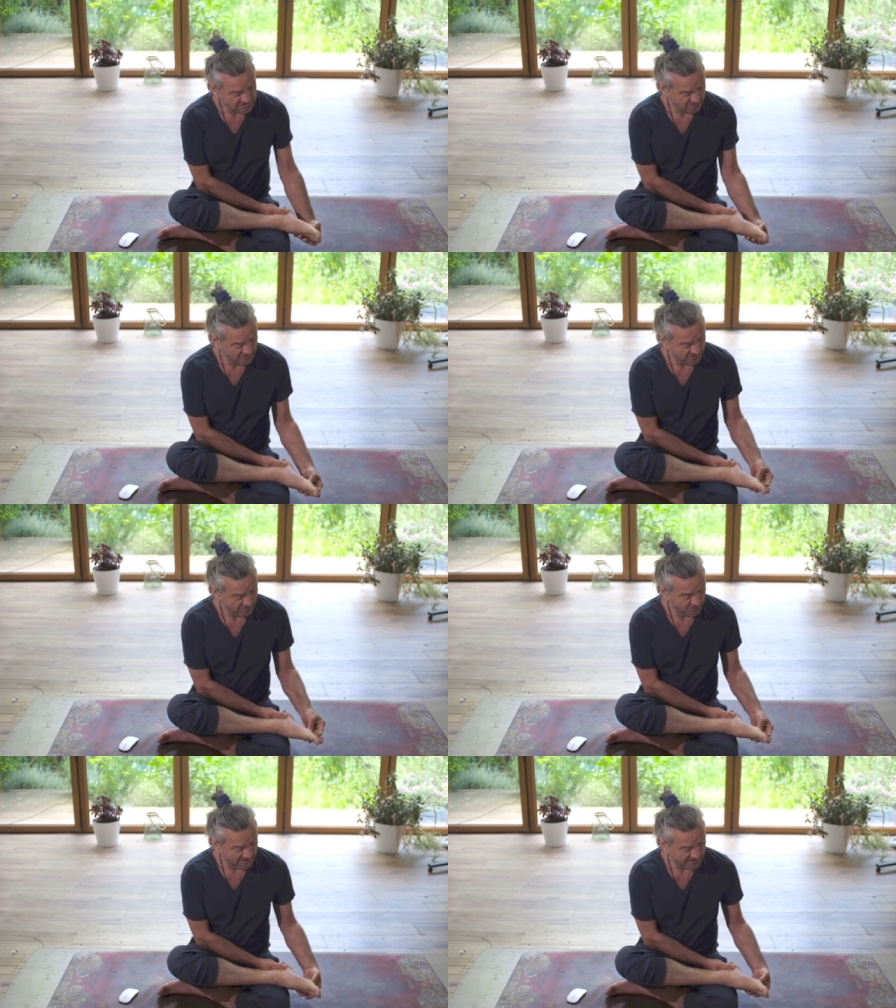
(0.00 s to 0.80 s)
are
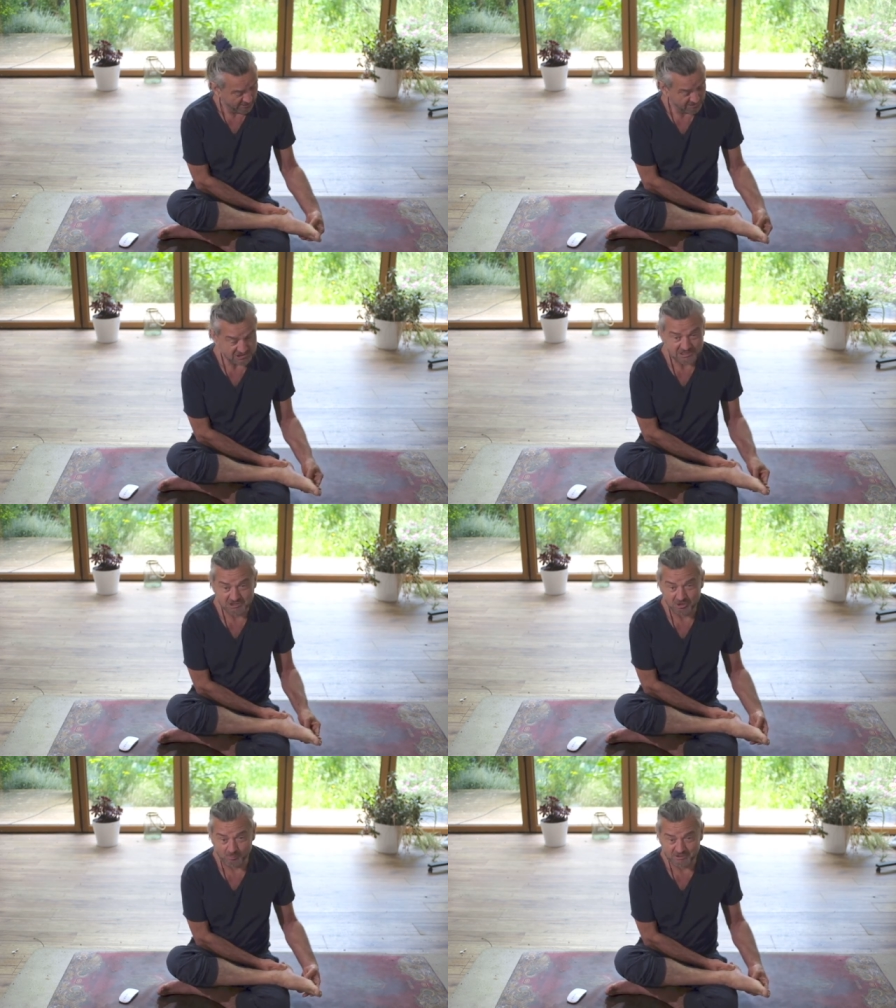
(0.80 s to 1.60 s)
you play with the
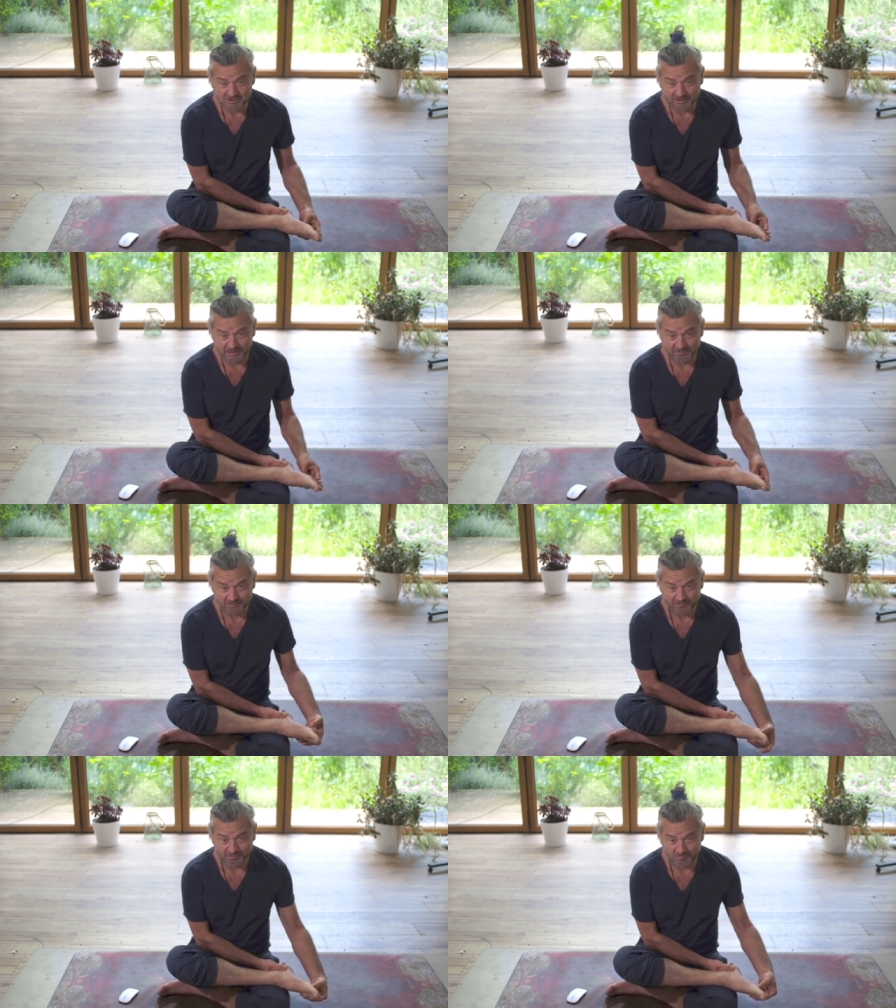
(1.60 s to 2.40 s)
tissue
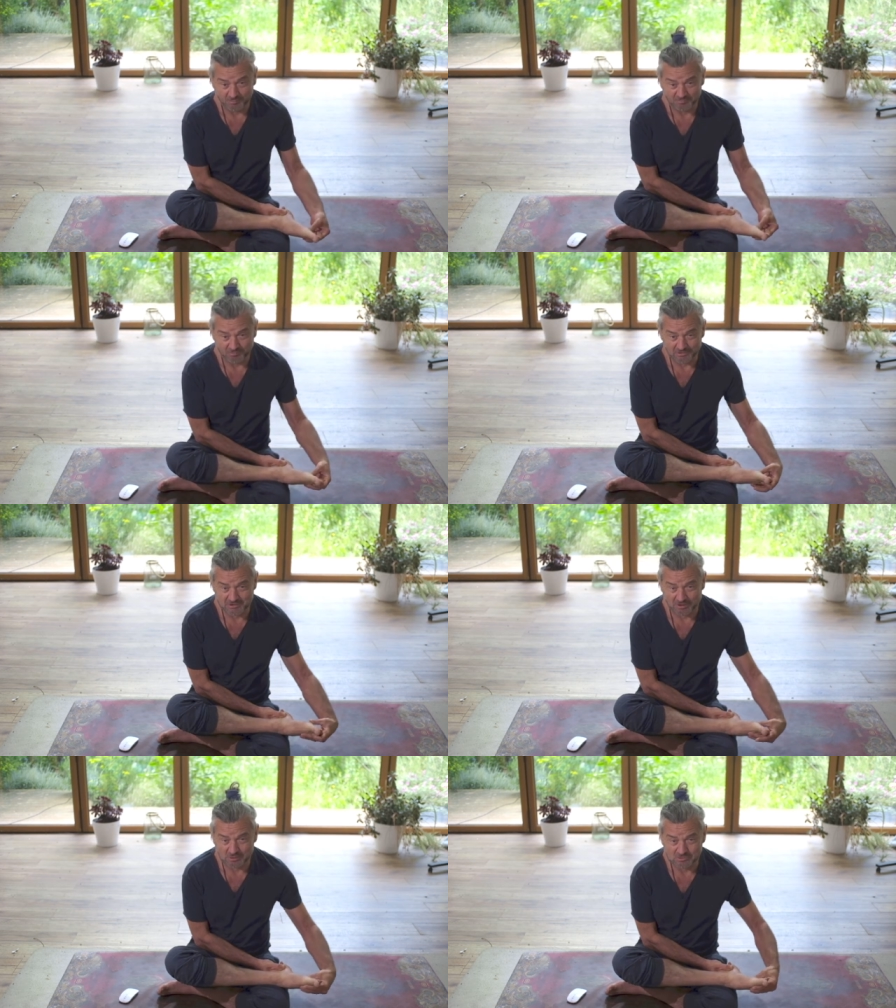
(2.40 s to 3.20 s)
between the,
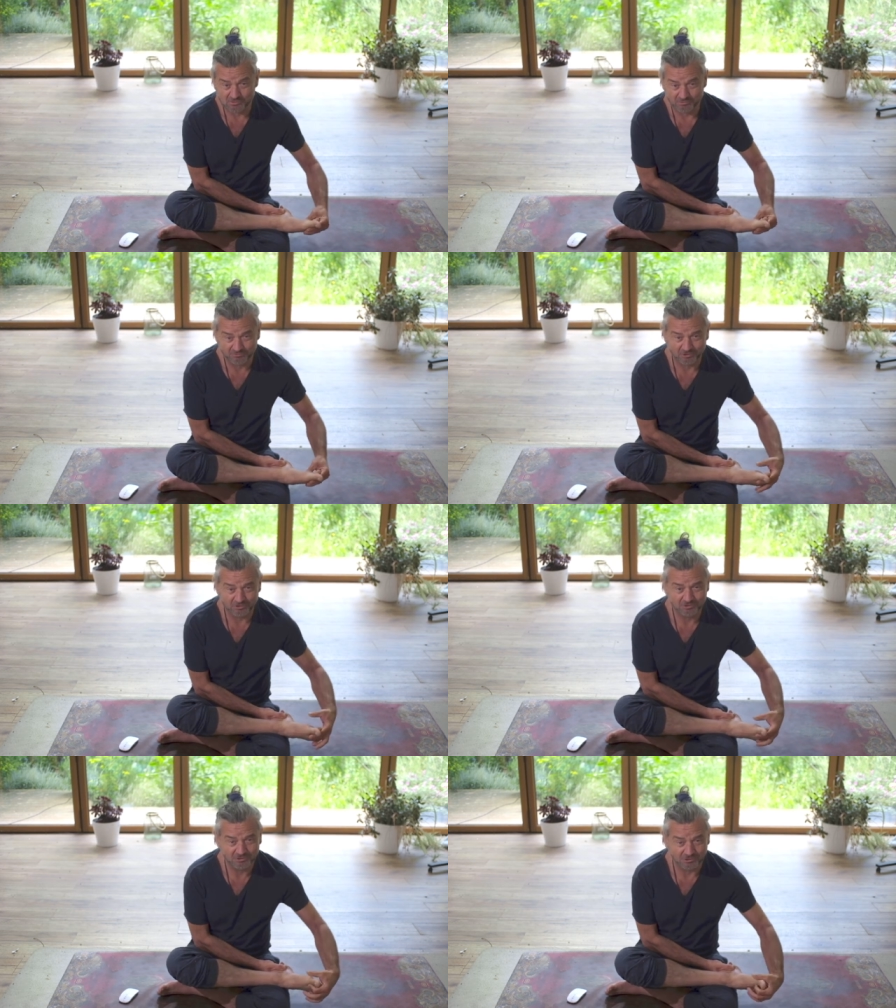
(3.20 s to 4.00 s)
the toes of the
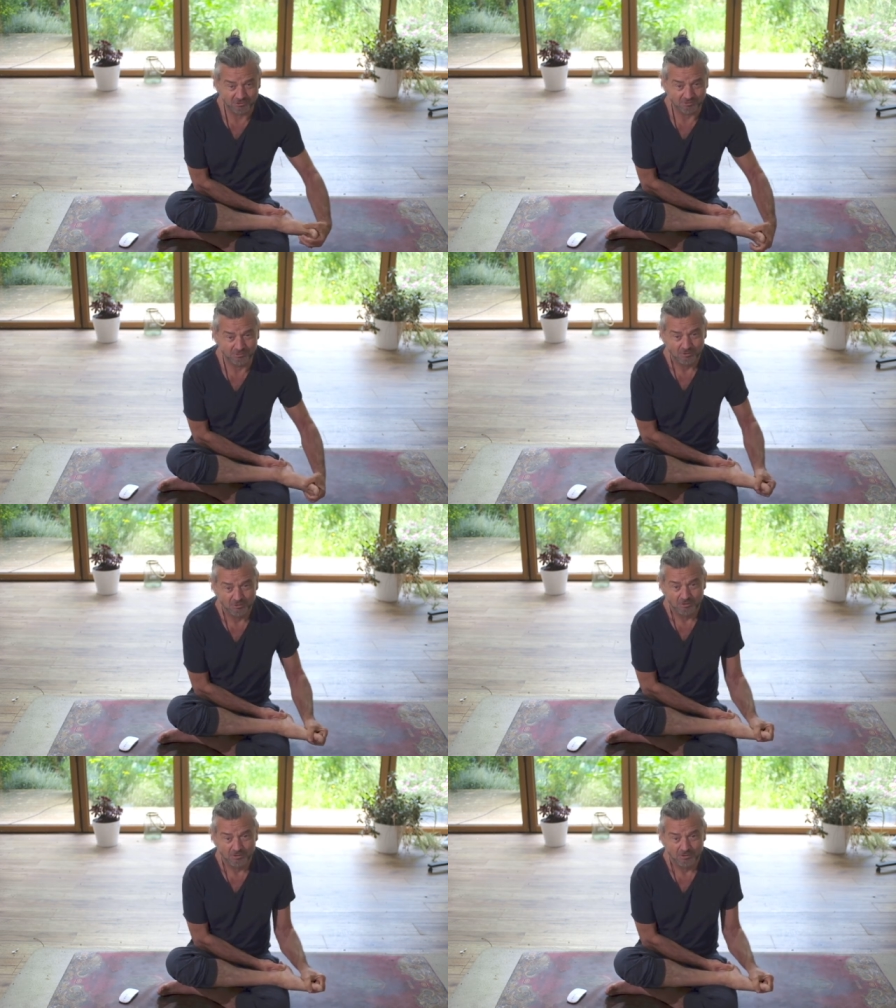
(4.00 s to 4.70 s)
foot, you